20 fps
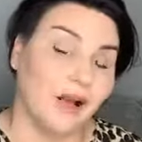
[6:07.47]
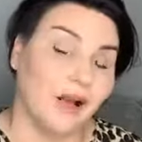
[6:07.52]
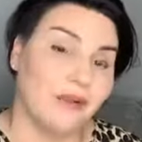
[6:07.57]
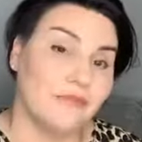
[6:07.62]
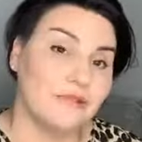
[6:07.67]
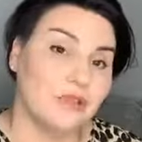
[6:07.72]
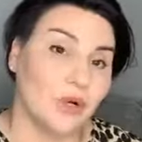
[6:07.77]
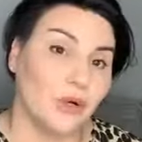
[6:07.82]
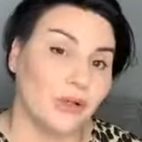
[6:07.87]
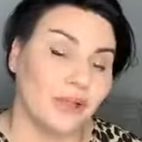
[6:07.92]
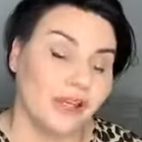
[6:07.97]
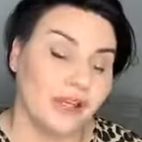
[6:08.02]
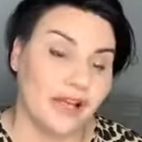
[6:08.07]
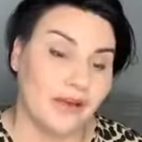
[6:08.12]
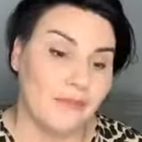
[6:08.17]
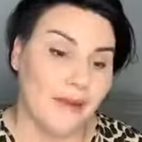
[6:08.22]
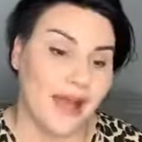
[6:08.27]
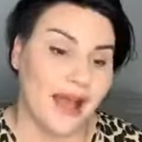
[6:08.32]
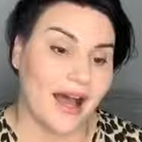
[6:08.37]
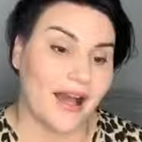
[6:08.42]
I'm talking
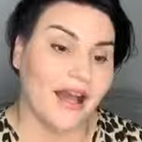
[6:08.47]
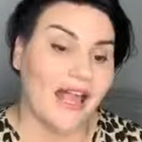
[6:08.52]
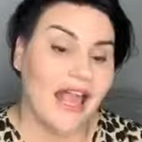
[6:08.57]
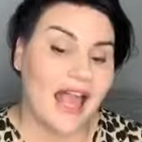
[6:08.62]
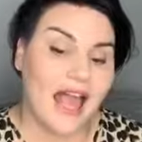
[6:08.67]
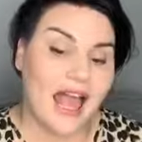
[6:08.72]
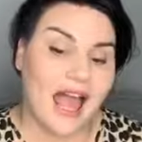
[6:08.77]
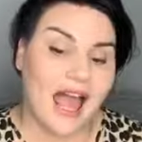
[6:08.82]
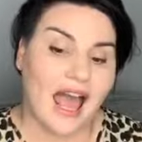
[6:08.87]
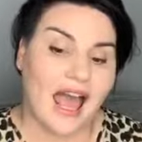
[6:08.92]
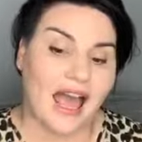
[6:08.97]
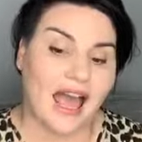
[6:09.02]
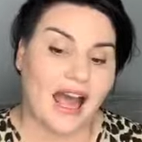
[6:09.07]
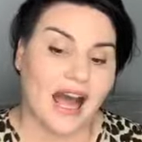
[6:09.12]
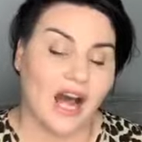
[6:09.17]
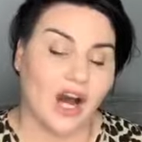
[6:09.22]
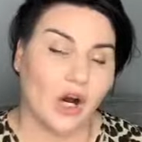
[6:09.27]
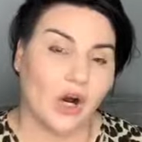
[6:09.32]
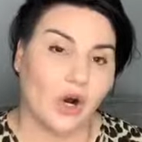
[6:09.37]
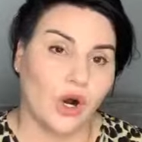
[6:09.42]
about
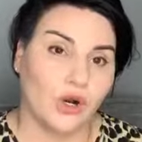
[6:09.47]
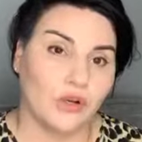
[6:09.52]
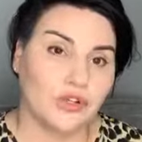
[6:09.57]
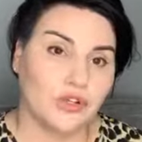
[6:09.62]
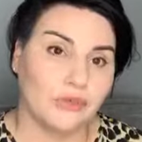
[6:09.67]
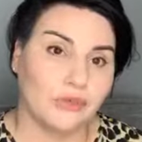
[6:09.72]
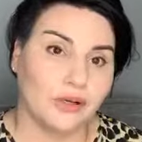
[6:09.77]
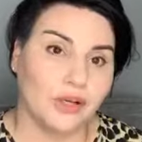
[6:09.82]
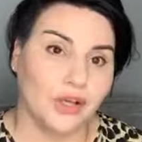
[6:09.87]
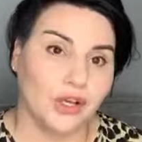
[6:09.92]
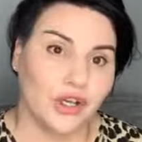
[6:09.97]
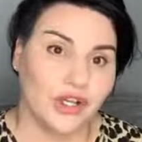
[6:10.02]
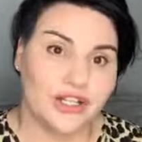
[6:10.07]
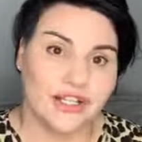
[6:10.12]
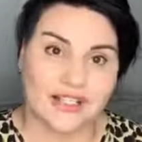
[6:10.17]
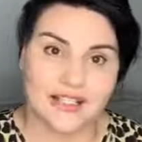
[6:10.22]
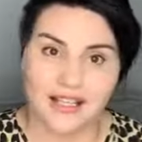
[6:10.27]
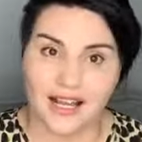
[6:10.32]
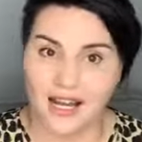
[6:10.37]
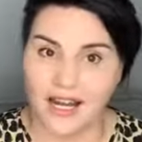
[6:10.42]
how
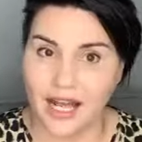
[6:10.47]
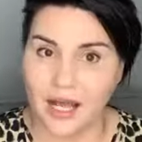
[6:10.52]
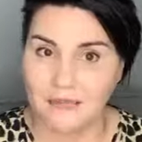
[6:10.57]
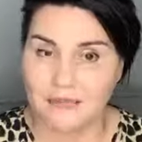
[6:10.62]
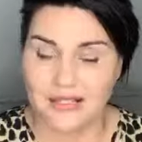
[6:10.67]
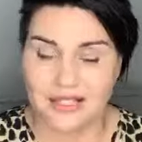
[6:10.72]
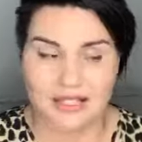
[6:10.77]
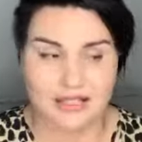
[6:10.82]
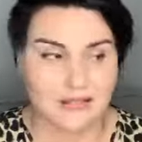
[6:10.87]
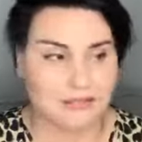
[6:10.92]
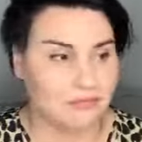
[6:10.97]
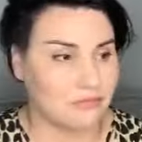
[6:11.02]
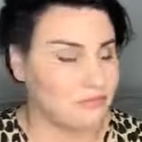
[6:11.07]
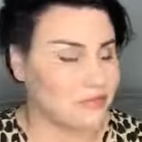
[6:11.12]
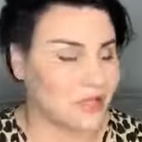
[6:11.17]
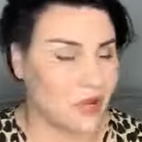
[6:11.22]
entrepreneurs, startups,